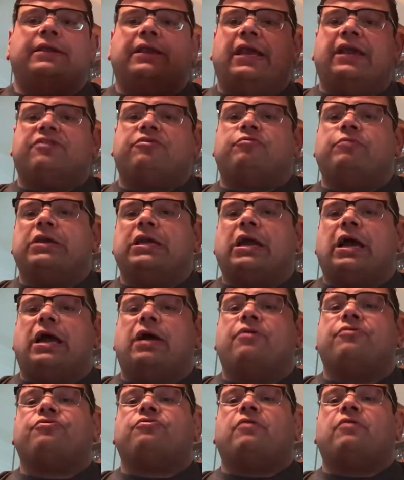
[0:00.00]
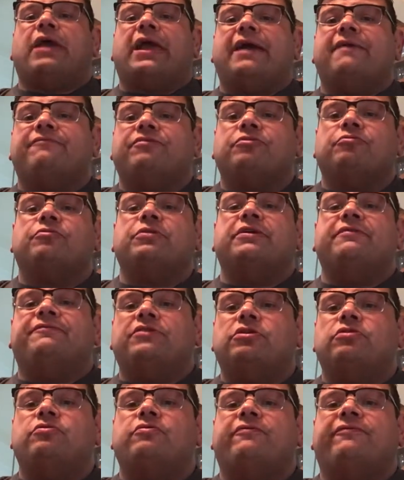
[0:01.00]
Next week, I also have the
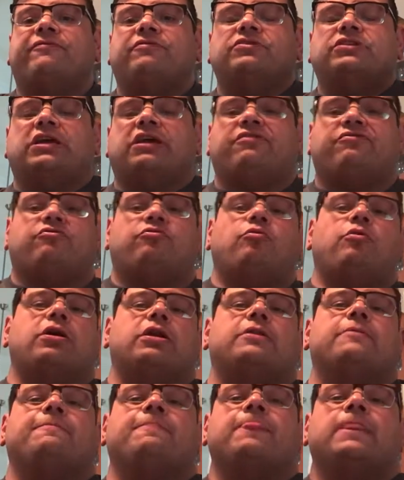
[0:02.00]
review for test 1.